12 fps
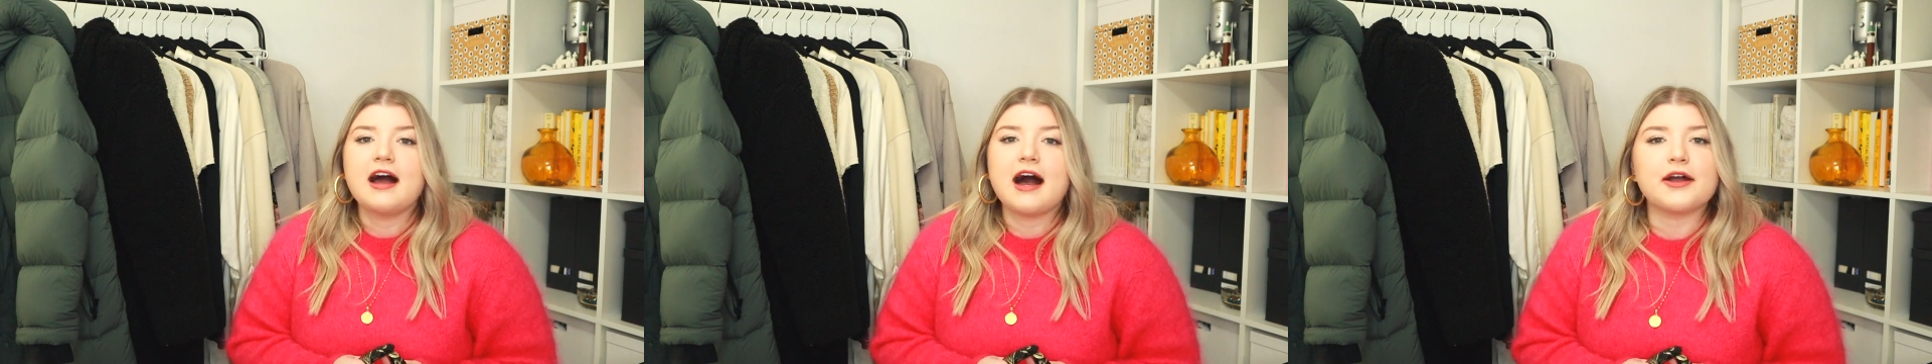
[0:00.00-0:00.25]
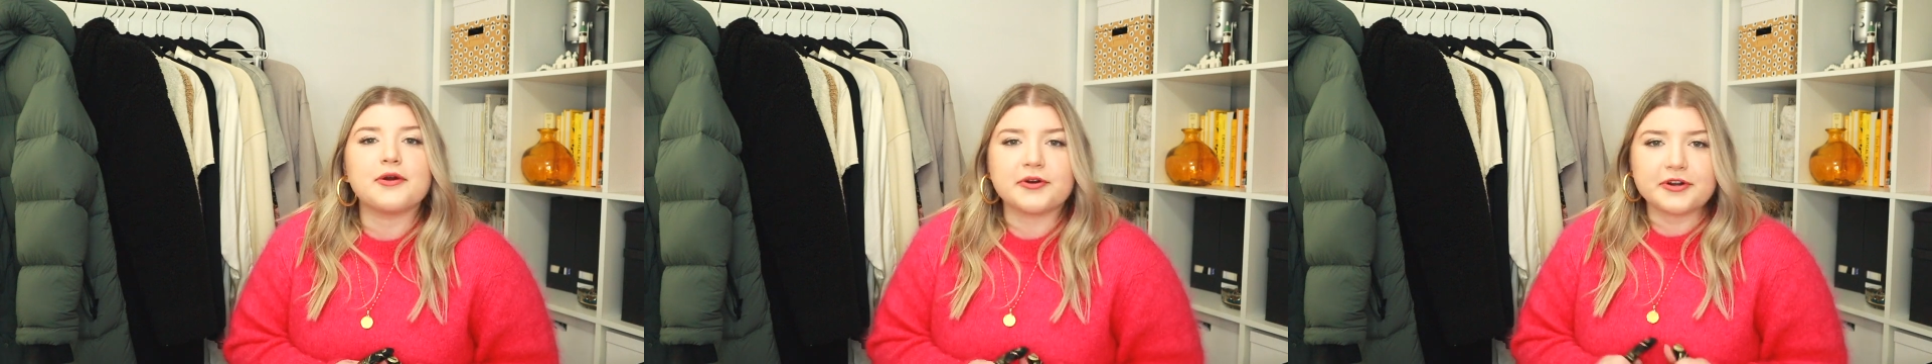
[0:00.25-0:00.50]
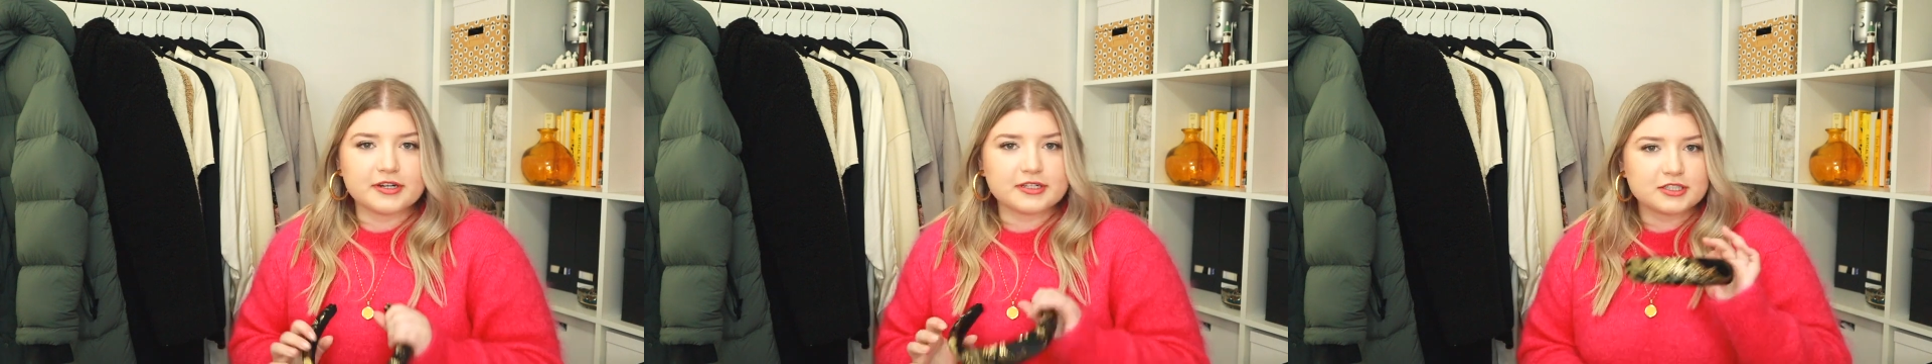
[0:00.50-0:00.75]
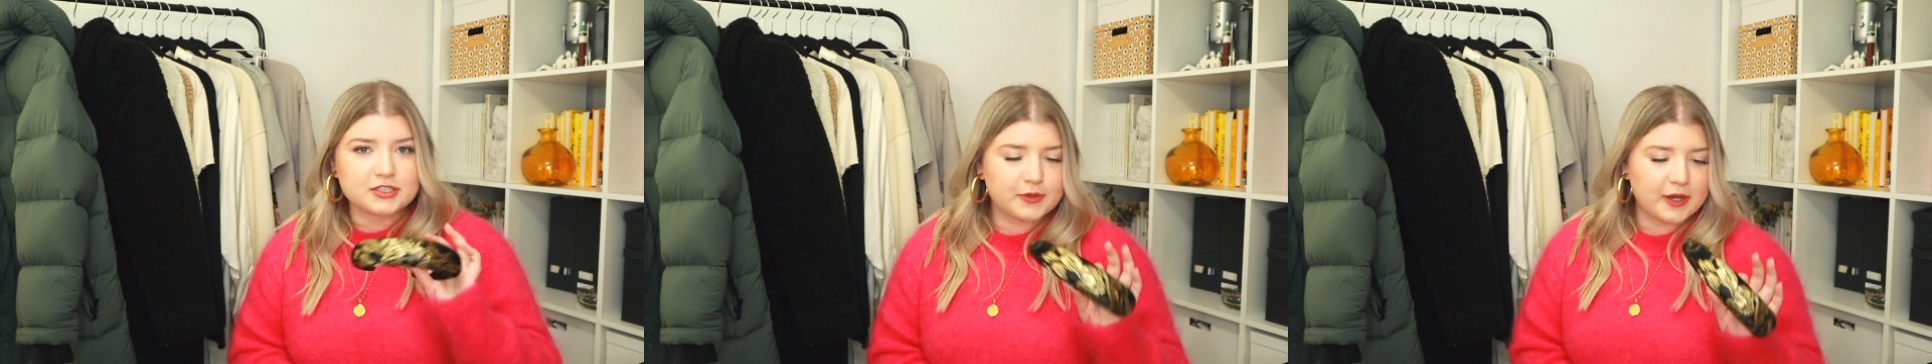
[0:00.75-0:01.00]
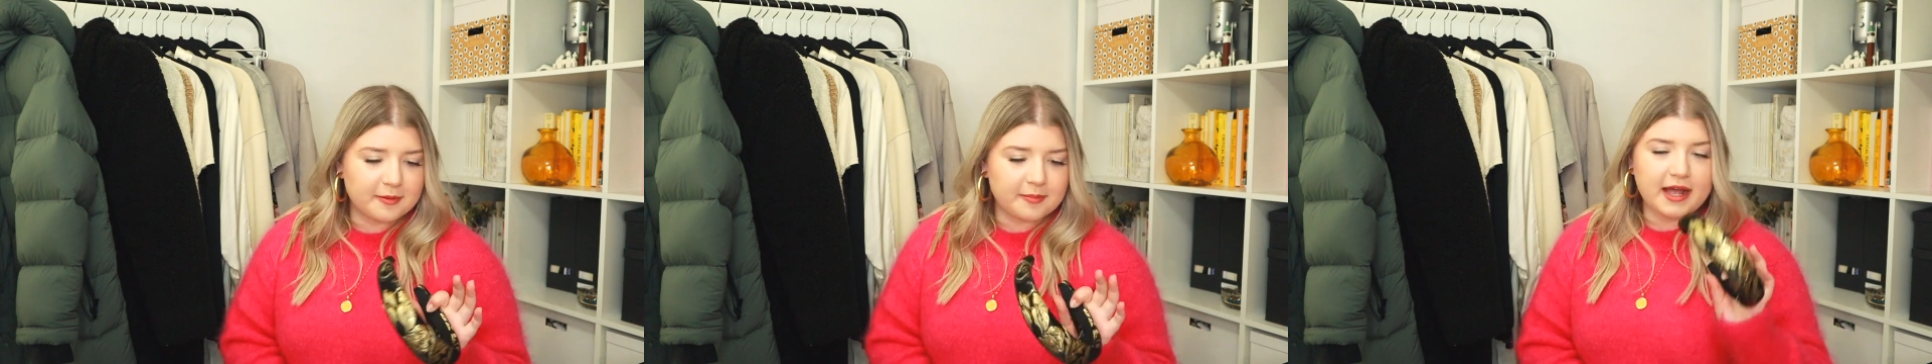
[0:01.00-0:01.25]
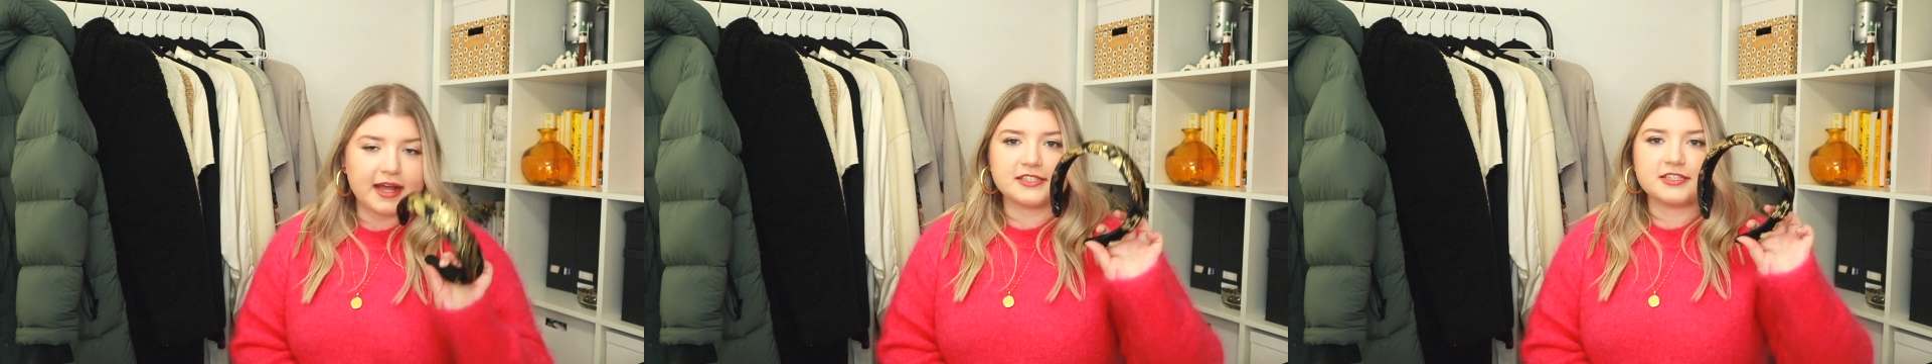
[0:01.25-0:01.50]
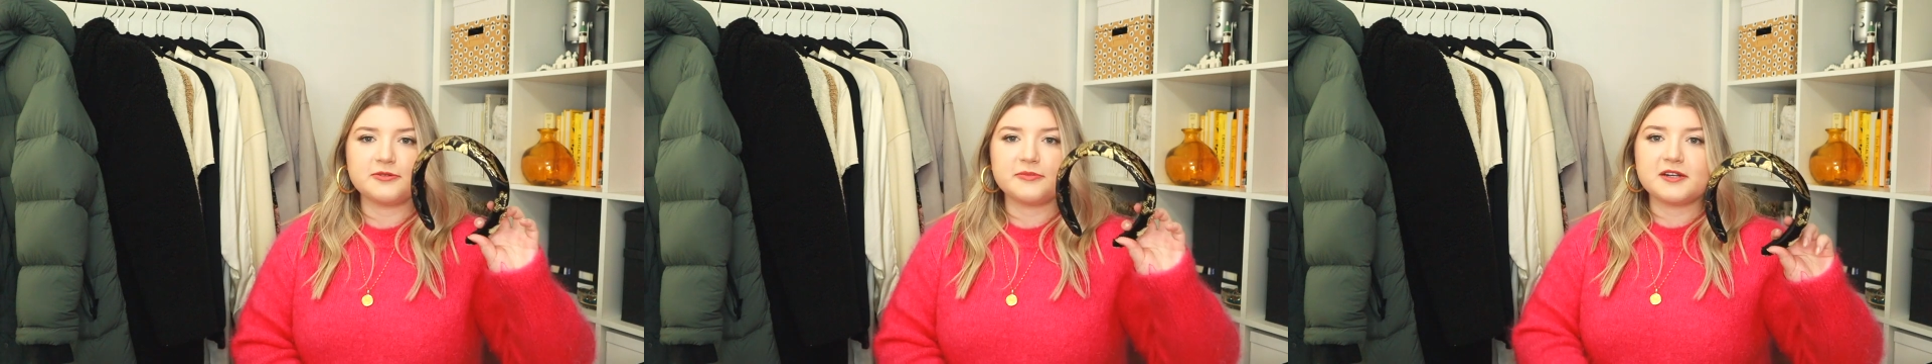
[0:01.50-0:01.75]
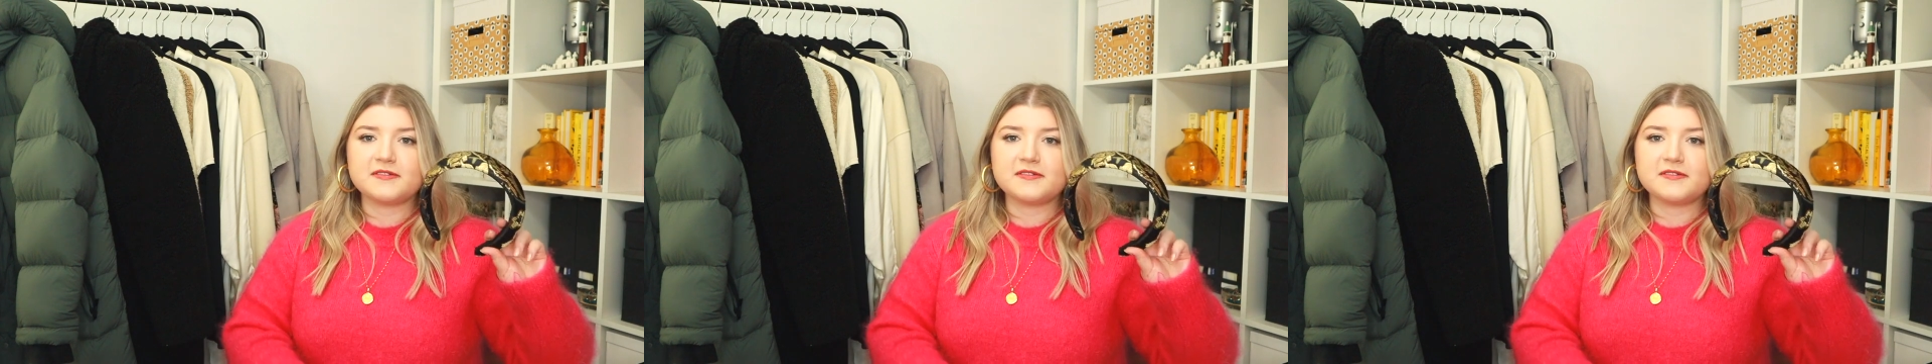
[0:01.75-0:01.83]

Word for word: I ordered two headbands. You might